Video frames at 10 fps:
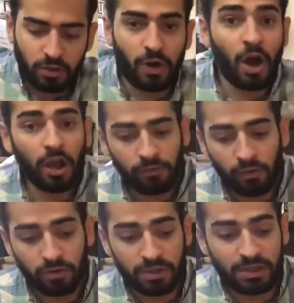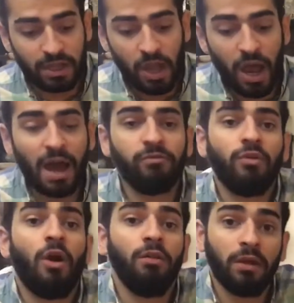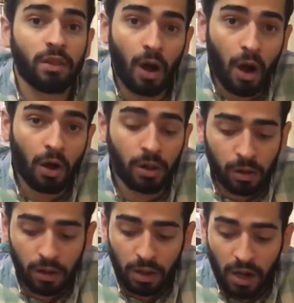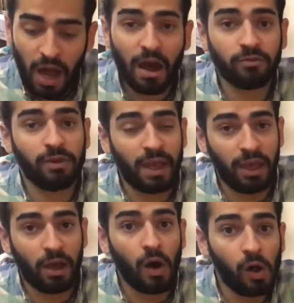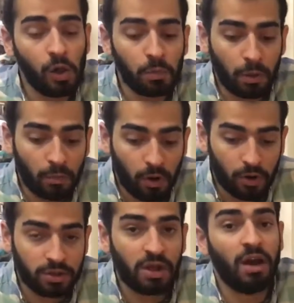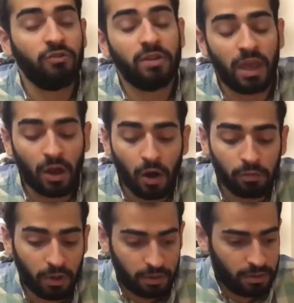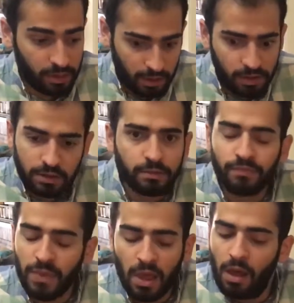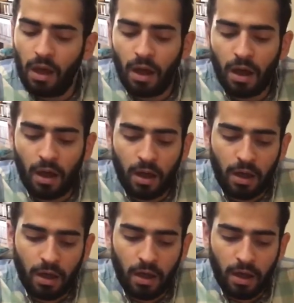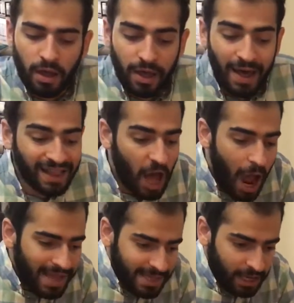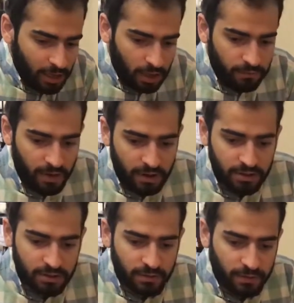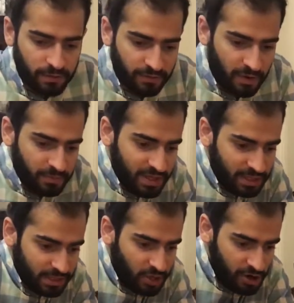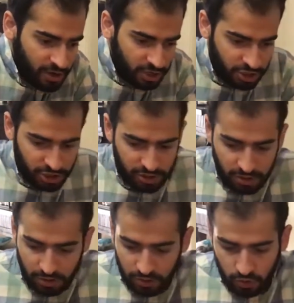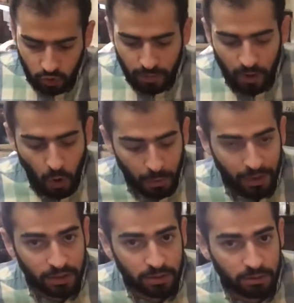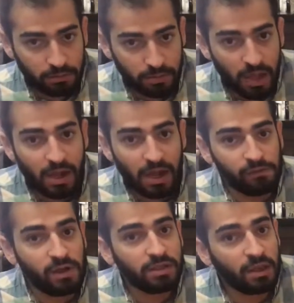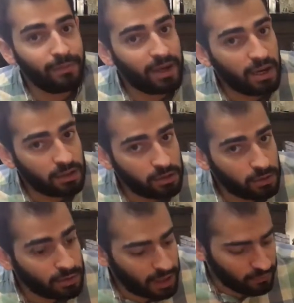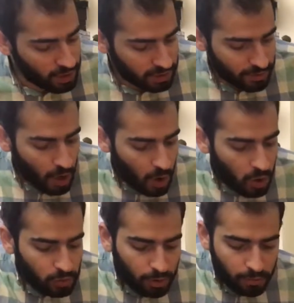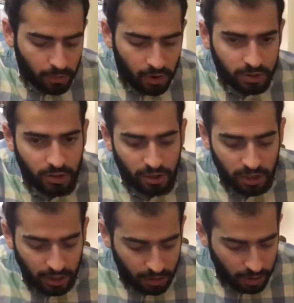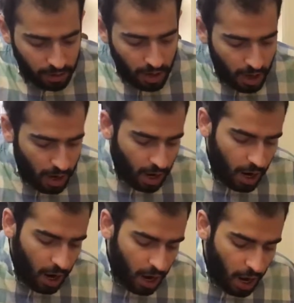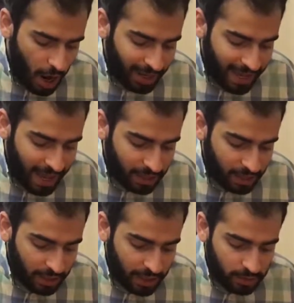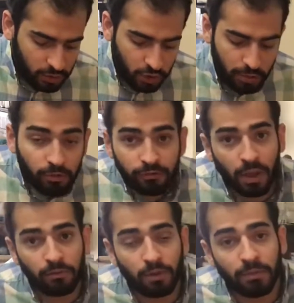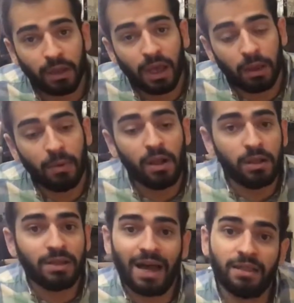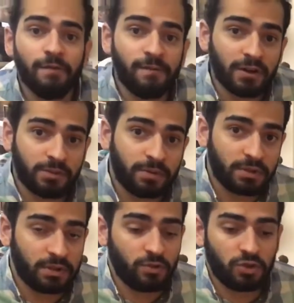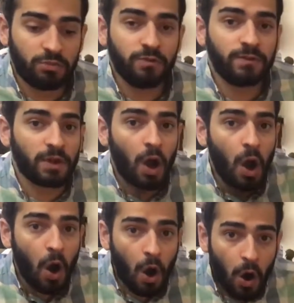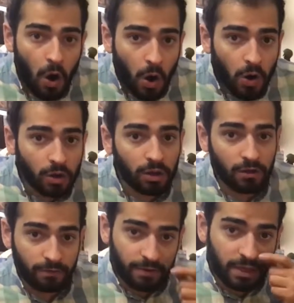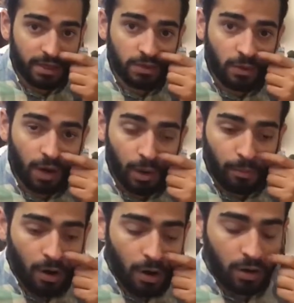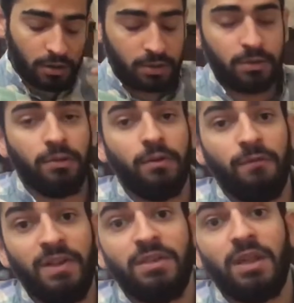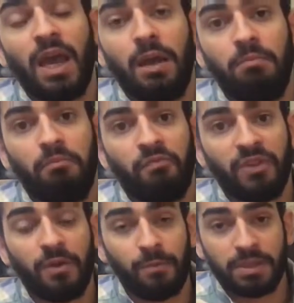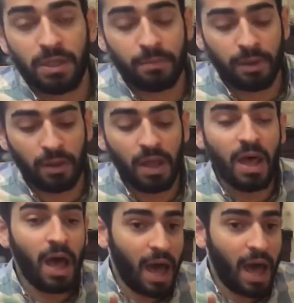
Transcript: So how it works is that I have to I have to take all my marks, I have to take all my things anti-clockwise from this direction to my home base. And once I manage to do that, once all my marks are here, I can get to remove them from the game. And the first person to remove all of his or her marks wins the game. Simple.